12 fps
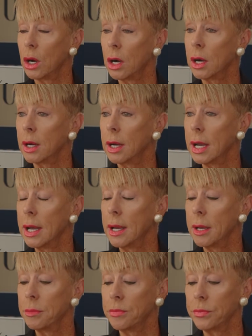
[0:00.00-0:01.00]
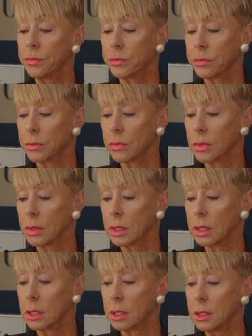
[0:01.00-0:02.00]
are
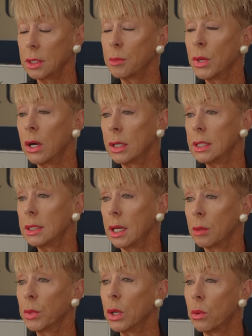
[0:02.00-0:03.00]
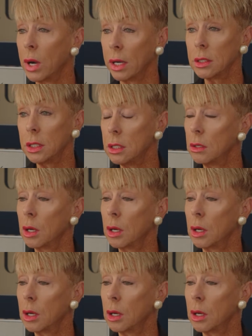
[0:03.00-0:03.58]
some audits that I'm required to do.